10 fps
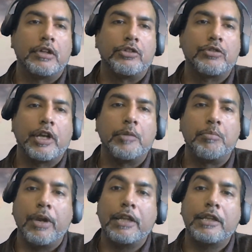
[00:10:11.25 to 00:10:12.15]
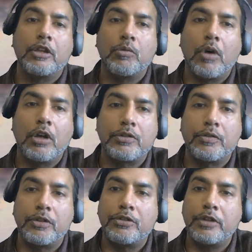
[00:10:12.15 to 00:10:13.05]
is trying to break down the walls of
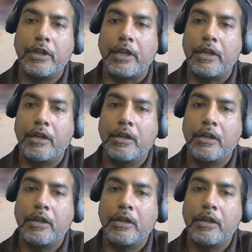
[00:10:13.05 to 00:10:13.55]
her city,